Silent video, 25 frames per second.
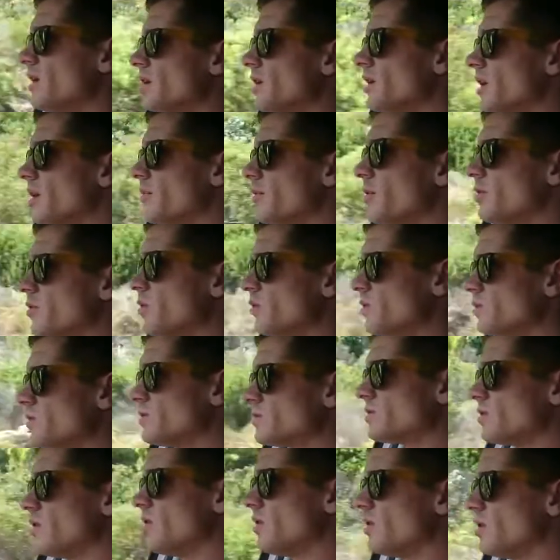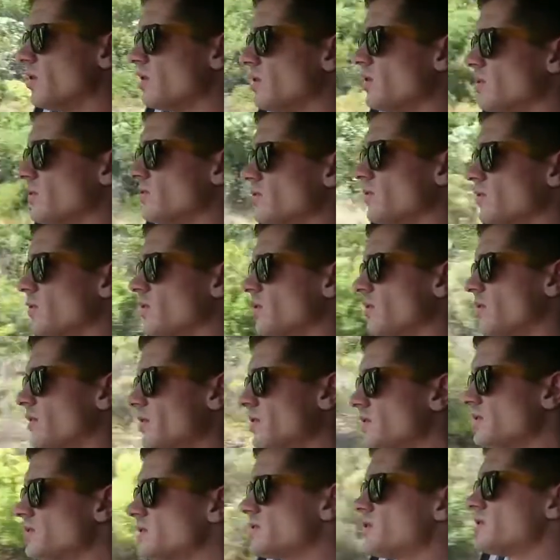Now, because of all of
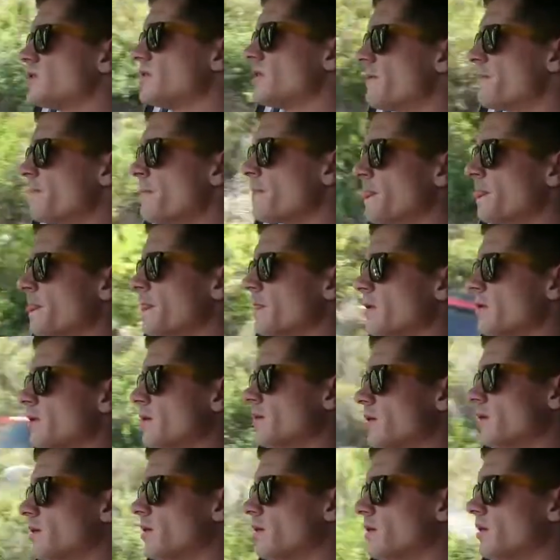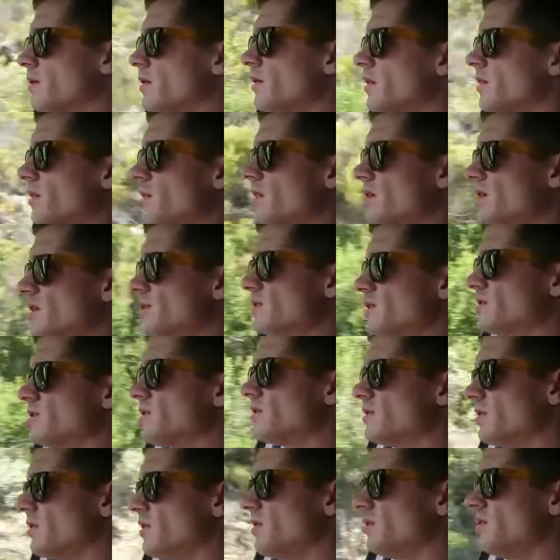this,
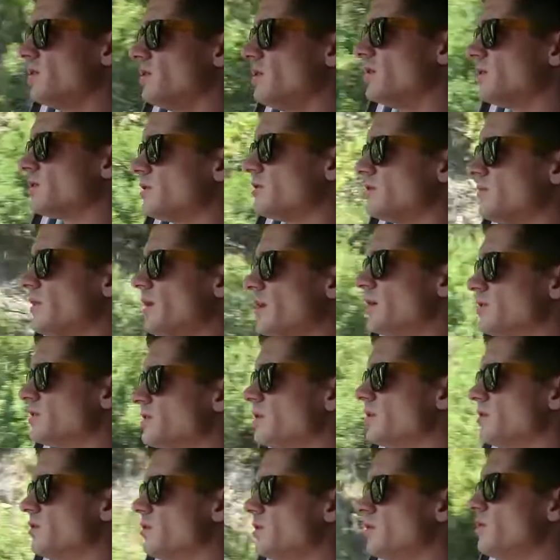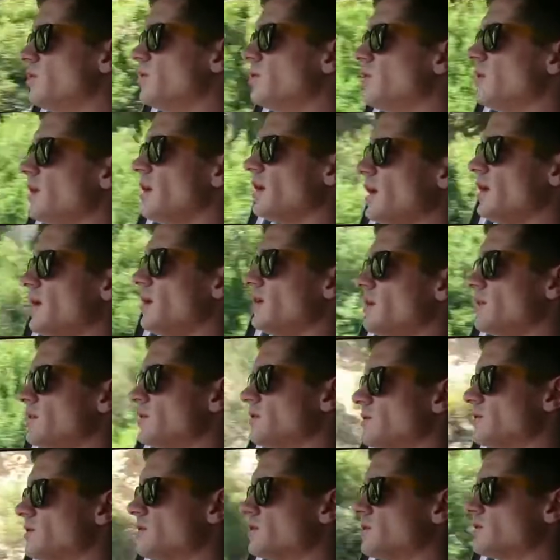this little Mazda 2
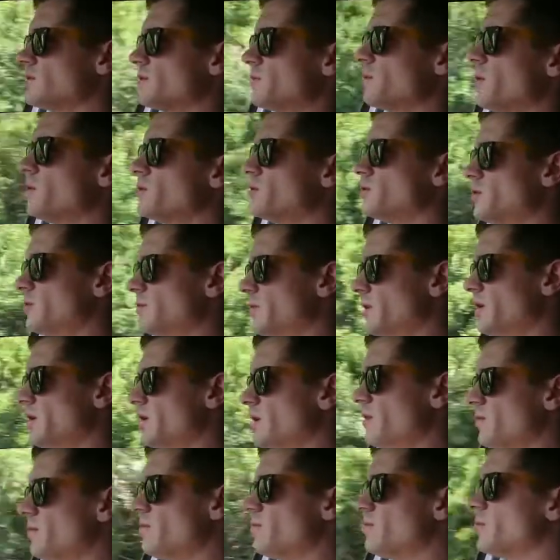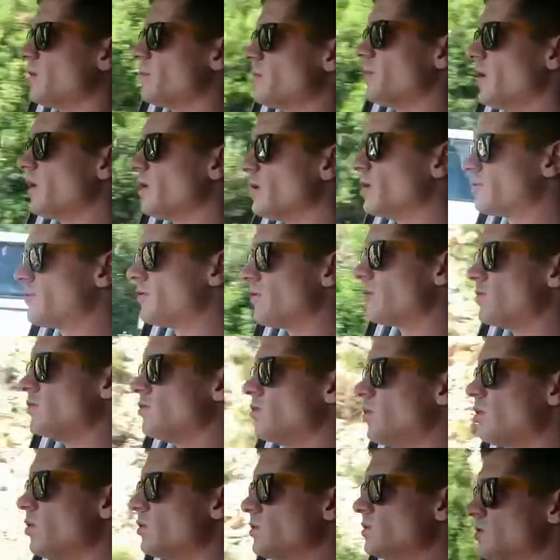is supposed to be propelled from
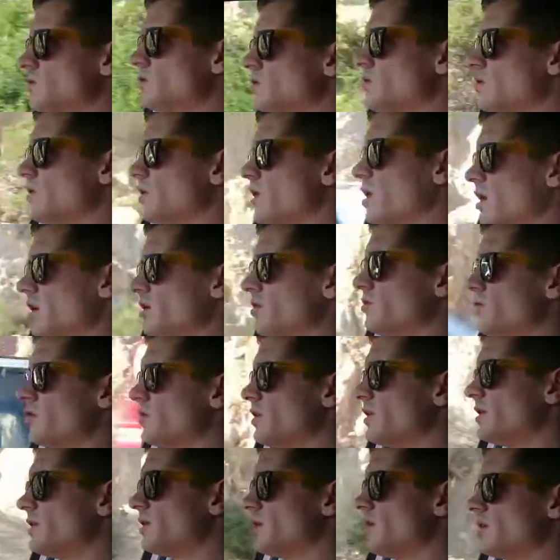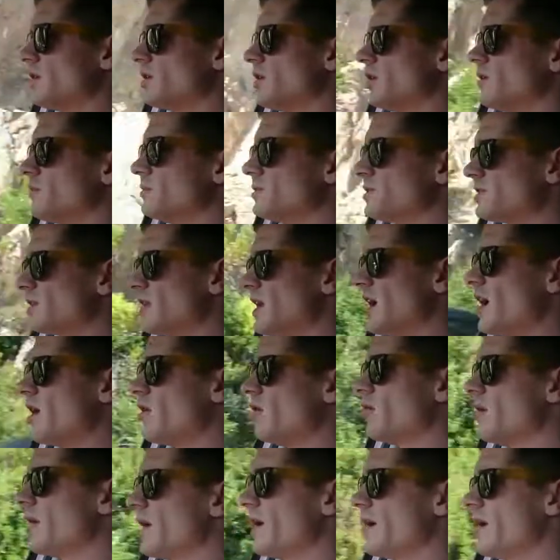0 to 100 kilometers an
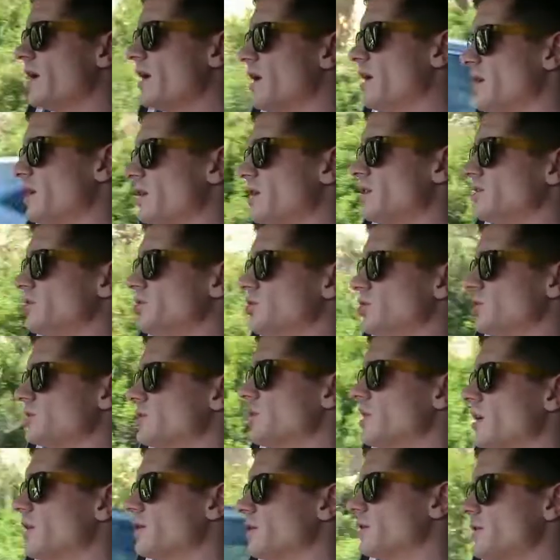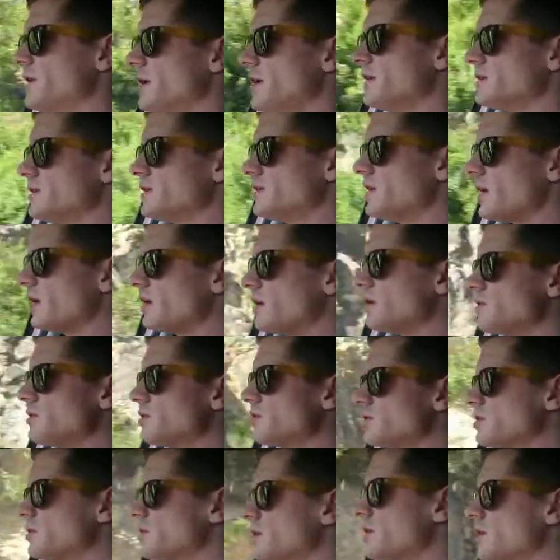hour in just under 10
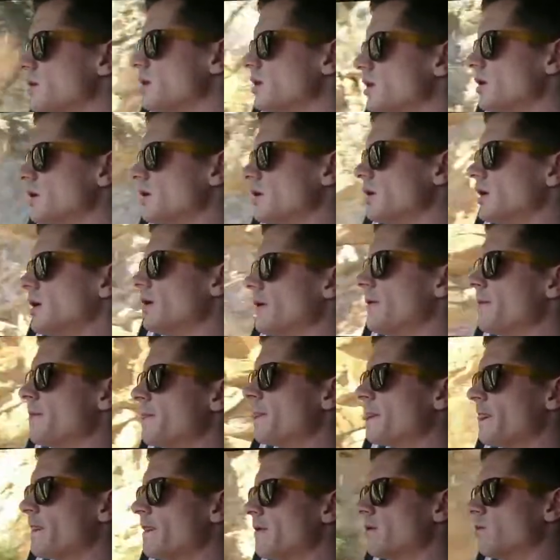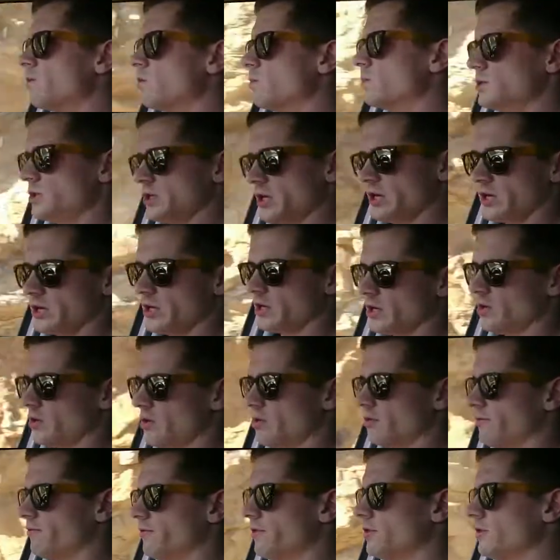seconds, which I can
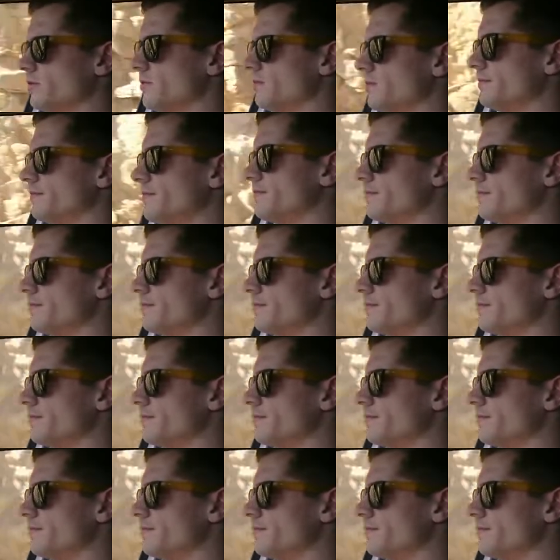confirm.